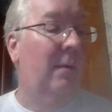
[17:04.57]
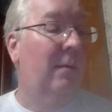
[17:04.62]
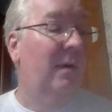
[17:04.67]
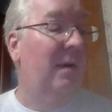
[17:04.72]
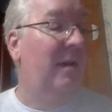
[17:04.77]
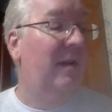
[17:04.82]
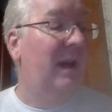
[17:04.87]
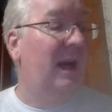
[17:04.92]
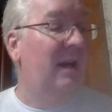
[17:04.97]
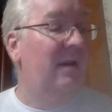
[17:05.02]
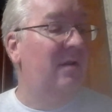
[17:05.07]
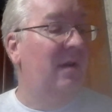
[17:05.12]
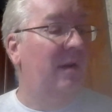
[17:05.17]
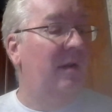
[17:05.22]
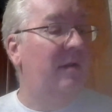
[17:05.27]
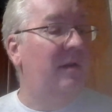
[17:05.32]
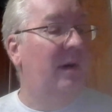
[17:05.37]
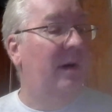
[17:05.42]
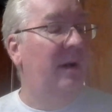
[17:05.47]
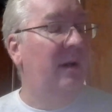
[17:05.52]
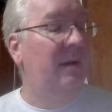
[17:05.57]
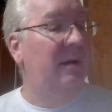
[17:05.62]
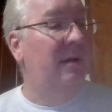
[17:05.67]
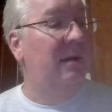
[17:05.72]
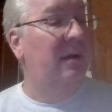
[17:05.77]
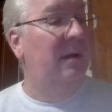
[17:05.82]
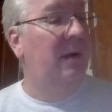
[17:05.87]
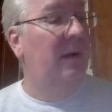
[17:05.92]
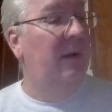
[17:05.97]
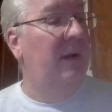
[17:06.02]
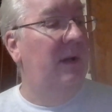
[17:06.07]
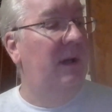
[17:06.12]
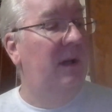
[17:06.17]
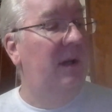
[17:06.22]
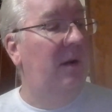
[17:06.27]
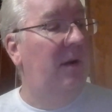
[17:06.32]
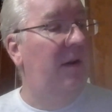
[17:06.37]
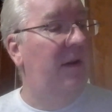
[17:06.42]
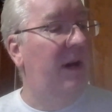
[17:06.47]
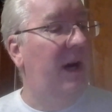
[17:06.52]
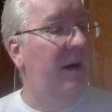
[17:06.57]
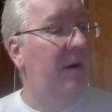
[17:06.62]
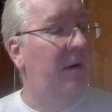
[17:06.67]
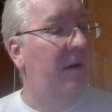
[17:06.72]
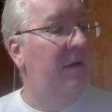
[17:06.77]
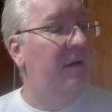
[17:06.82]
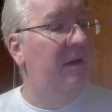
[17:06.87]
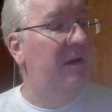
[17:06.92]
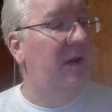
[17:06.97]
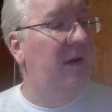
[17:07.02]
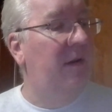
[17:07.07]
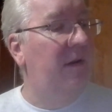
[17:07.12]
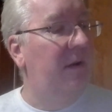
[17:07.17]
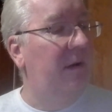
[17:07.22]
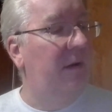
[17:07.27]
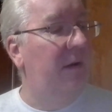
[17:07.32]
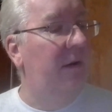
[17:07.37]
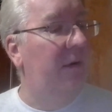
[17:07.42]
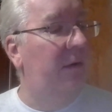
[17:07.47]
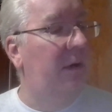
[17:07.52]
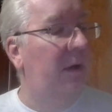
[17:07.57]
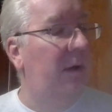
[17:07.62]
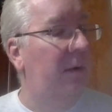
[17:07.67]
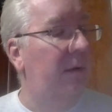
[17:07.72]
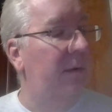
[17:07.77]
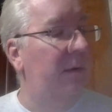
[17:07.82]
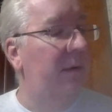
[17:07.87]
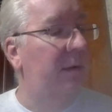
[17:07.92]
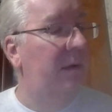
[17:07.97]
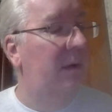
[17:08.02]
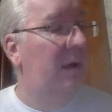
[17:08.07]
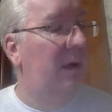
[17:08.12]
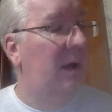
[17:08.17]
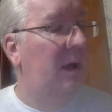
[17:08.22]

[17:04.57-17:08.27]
I would say just on the sire statistics alone,